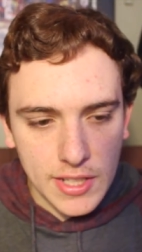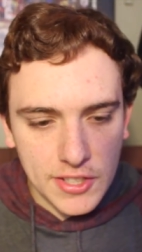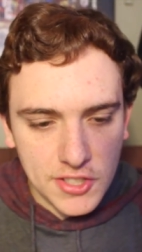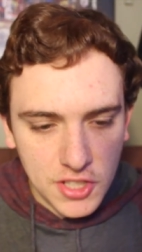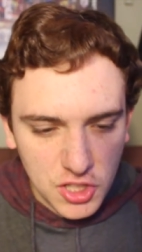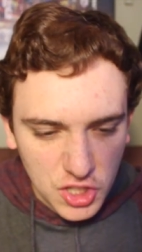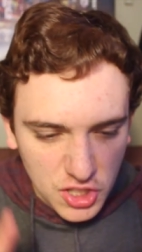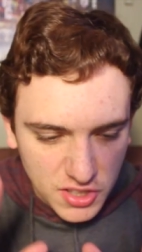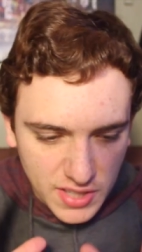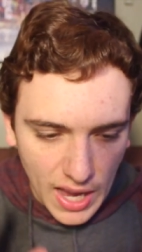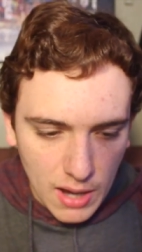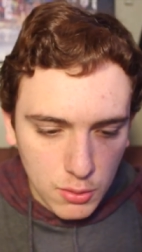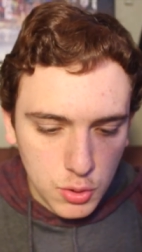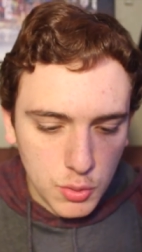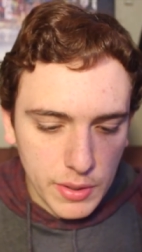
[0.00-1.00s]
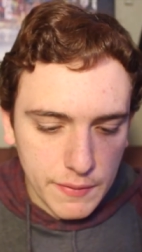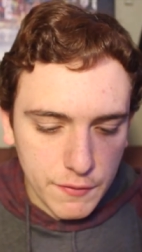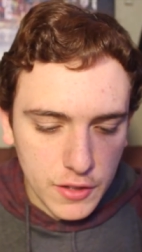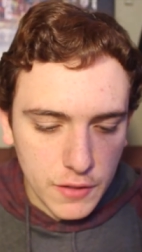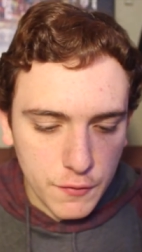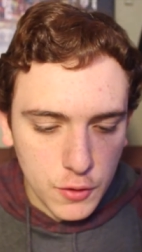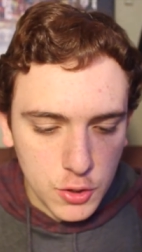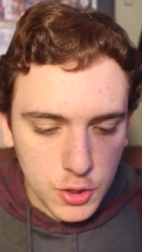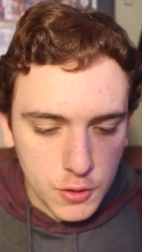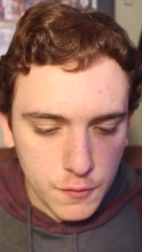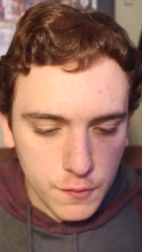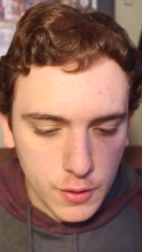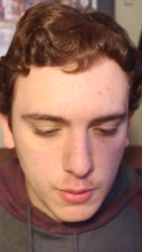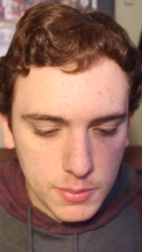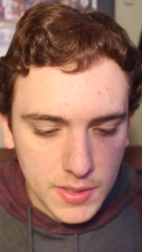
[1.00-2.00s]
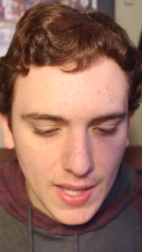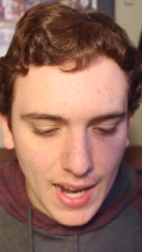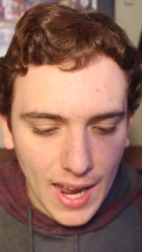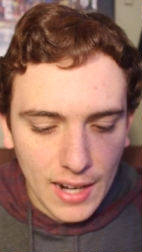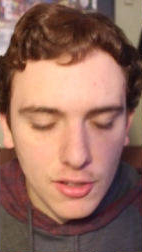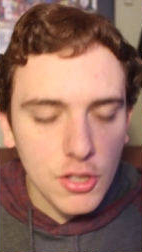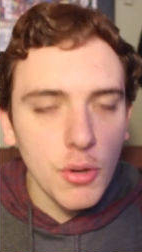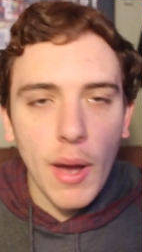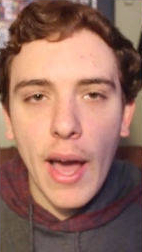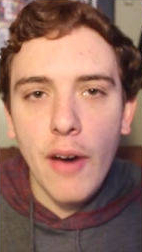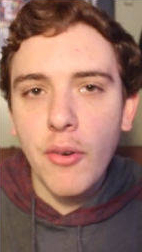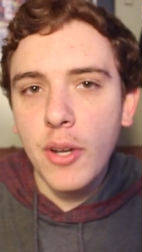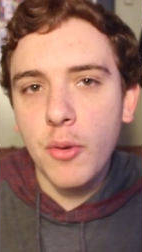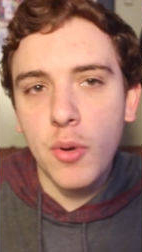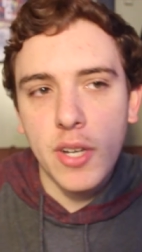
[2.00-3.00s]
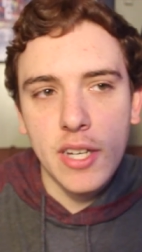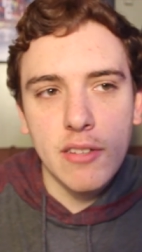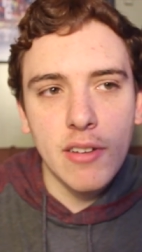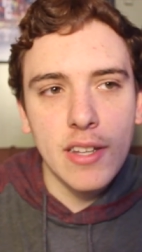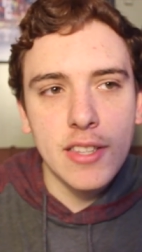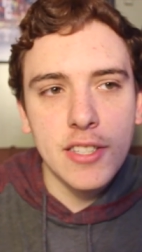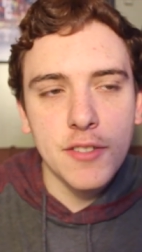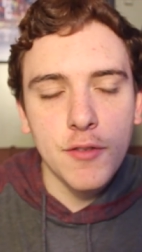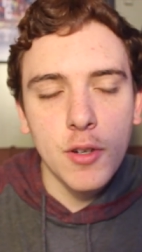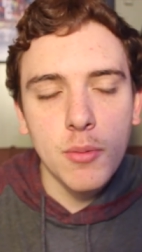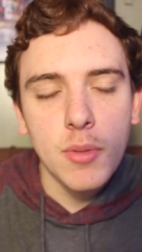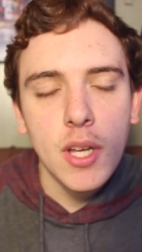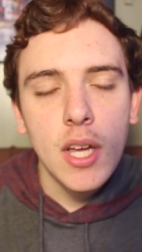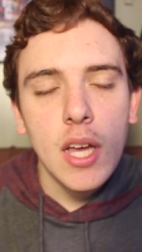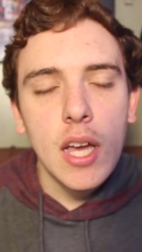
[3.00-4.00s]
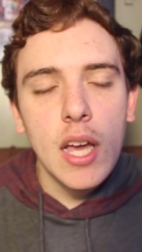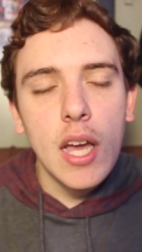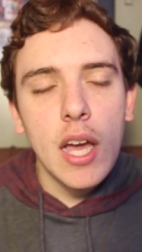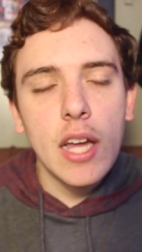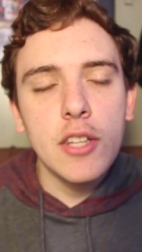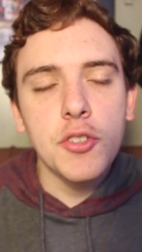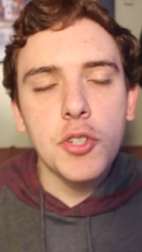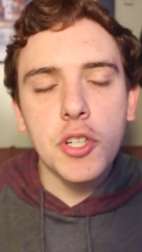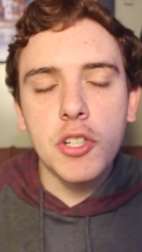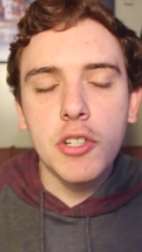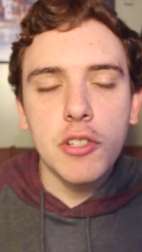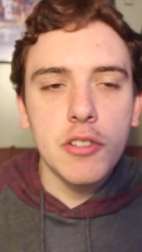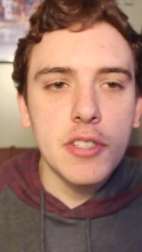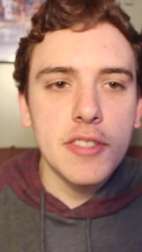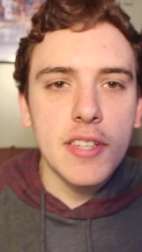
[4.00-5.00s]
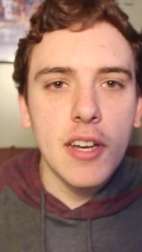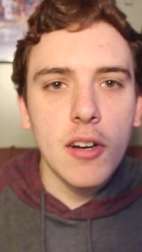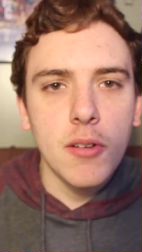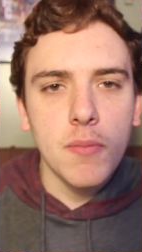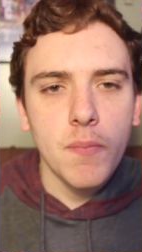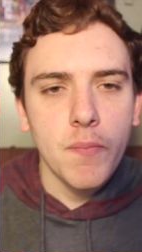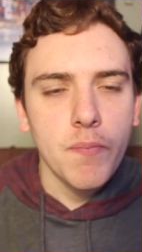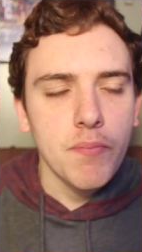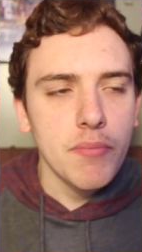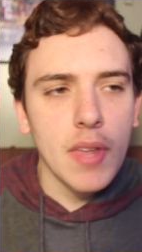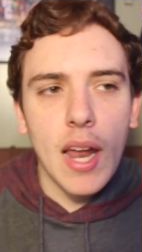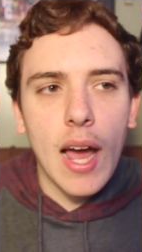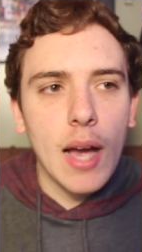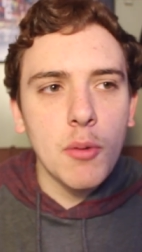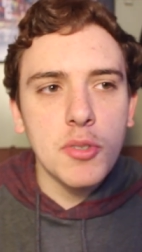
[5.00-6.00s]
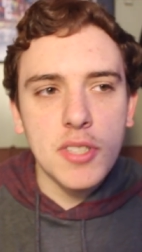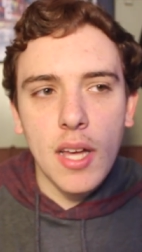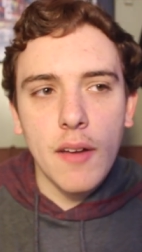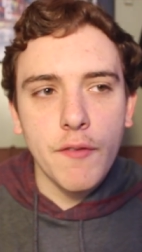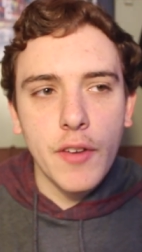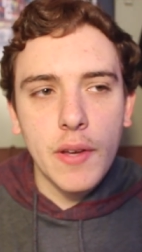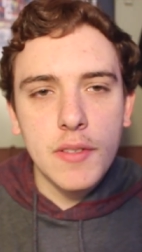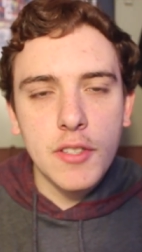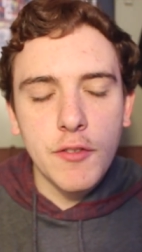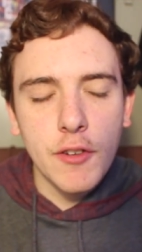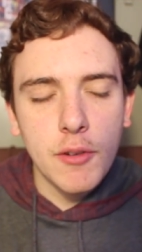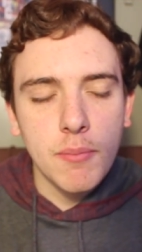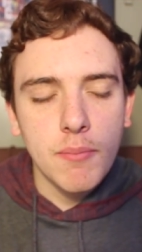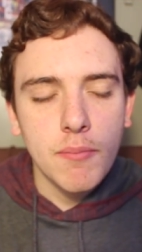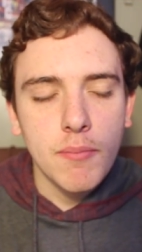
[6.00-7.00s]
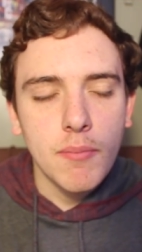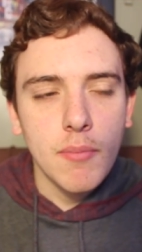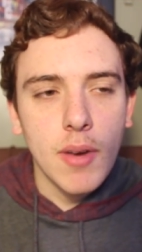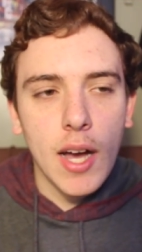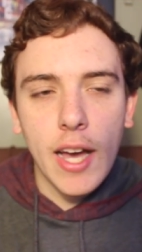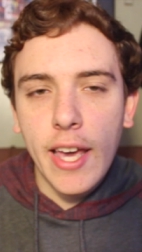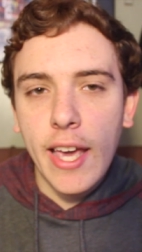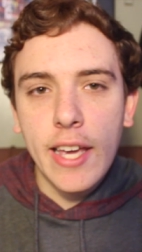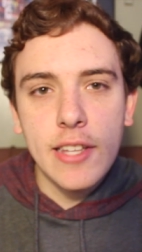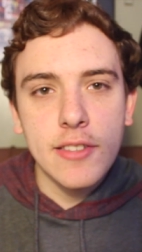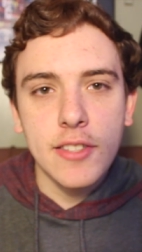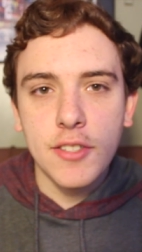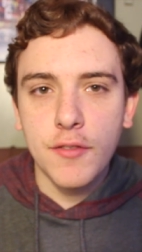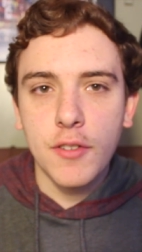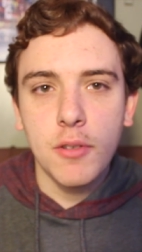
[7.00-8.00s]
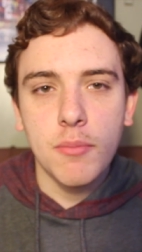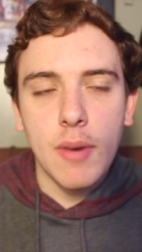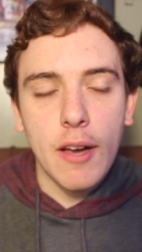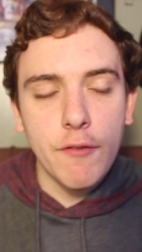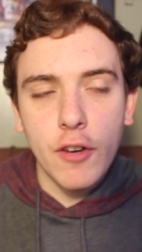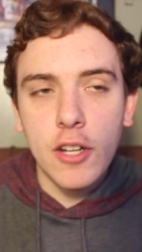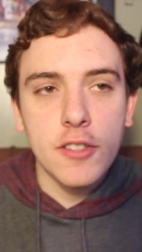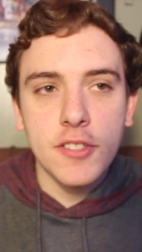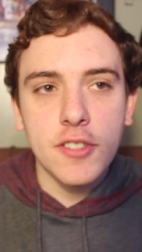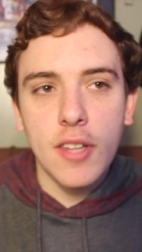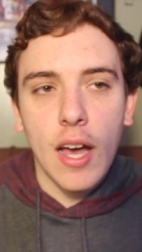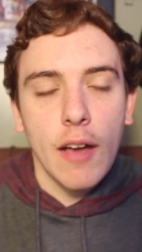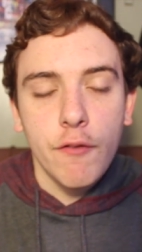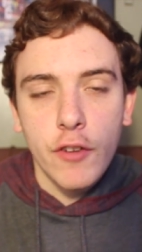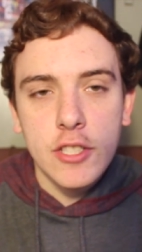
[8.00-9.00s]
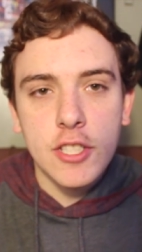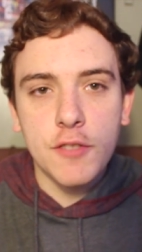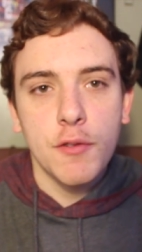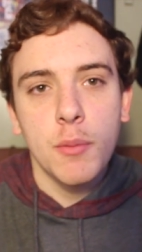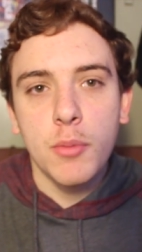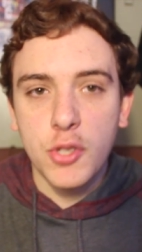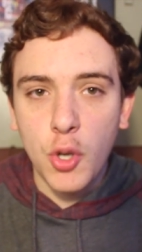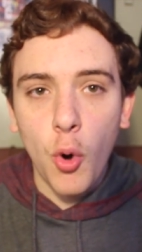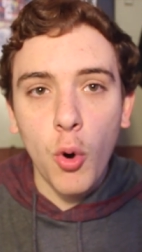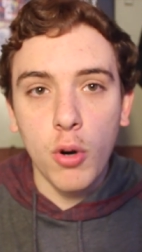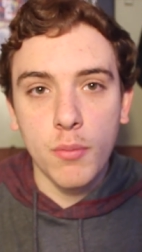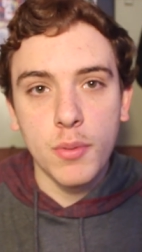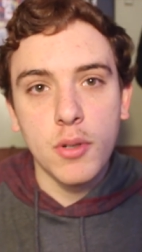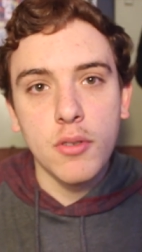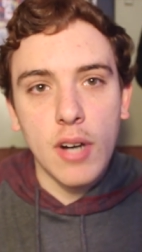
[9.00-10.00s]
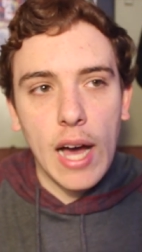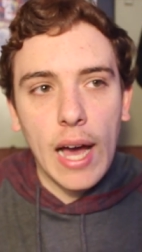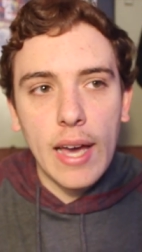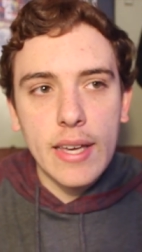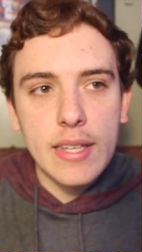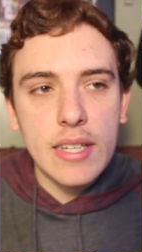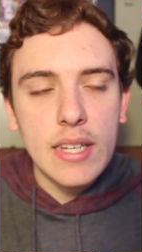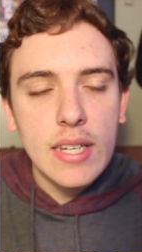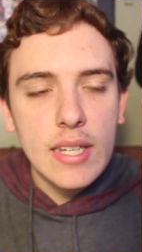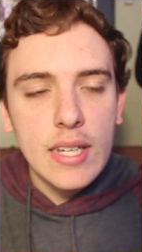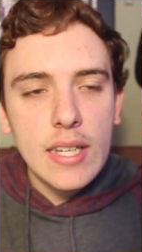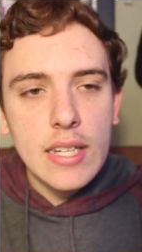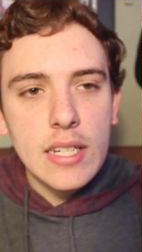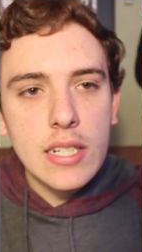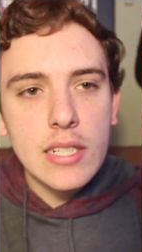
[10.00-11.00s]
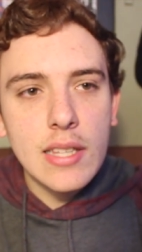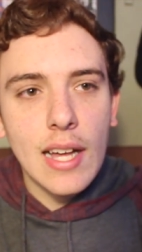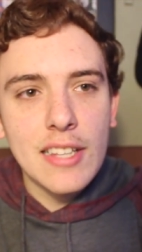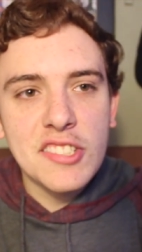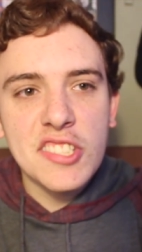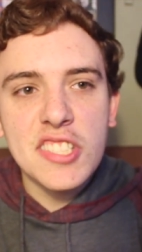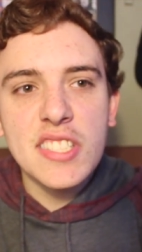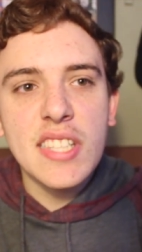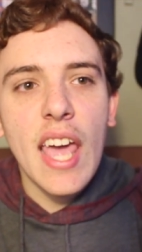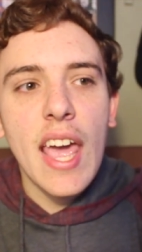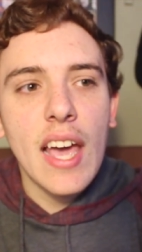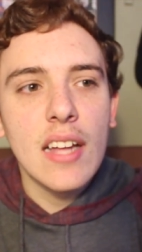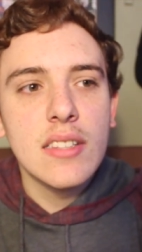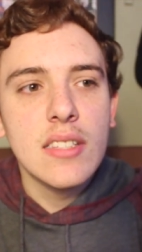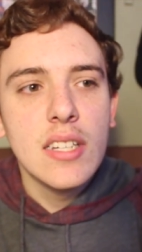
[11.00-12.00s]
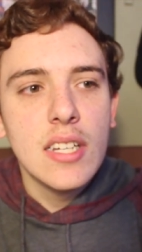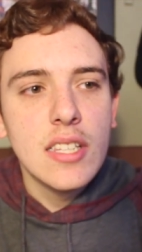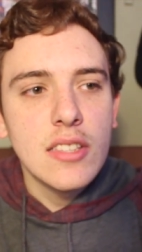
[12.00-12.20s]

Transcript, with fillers: is such a downgrade from the first two films that I don't know how anyone could like this film. And you could clearly tell that I was not a fan of this film. I hated this film. I thought I thought this film was horrible. I could not stand